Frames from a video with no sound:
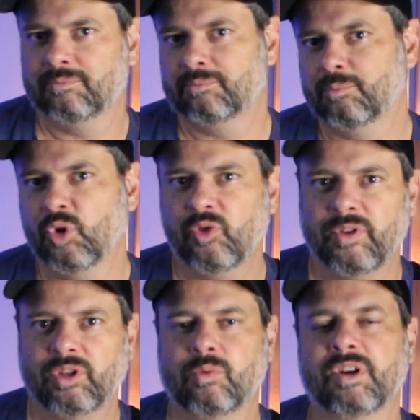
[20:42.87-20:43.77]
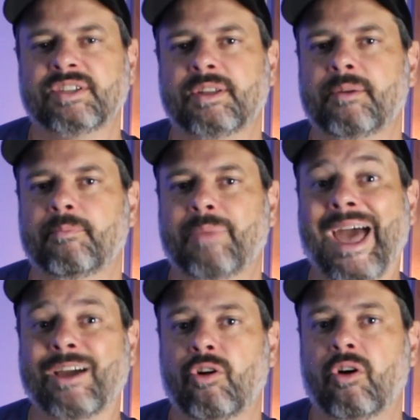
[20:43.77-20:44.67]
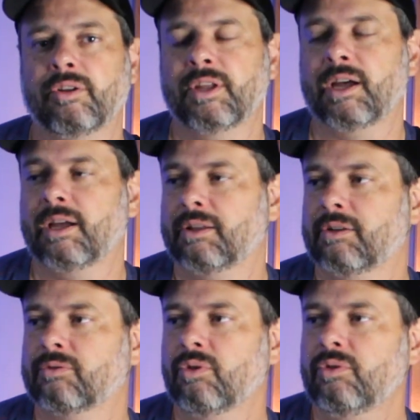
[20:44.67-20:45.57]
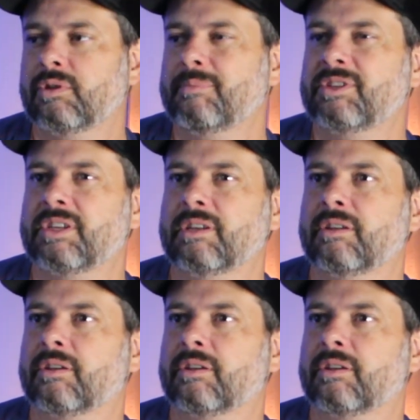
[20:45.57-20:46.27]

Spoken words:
moving towards the back on the root. Let me see.